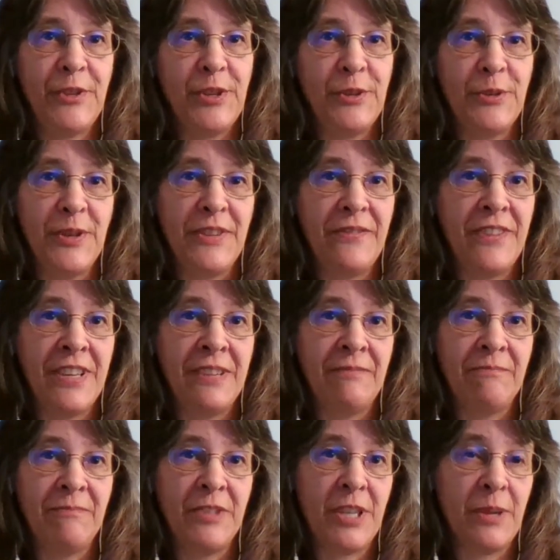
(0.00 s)
you
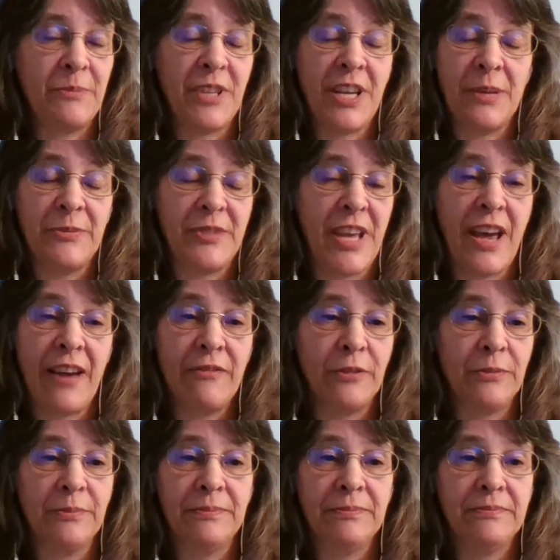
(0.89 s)
even sometimes
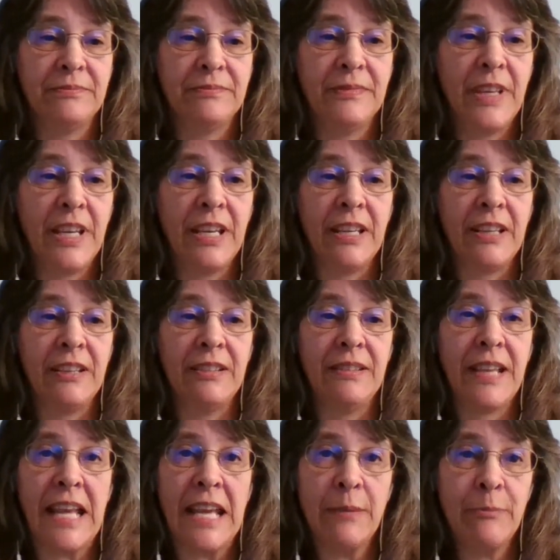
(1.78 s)
have them and